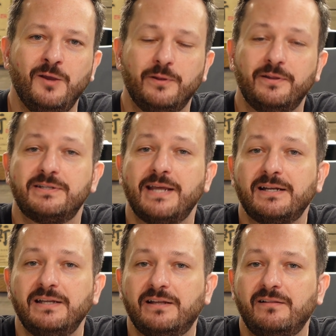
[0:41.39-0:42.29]
when they're
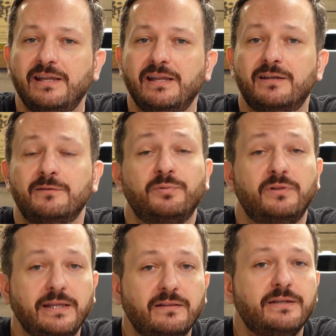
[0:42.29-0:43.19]
technically
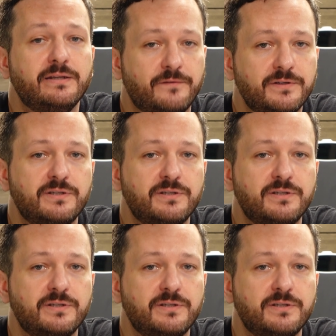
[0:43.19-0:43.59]
completely different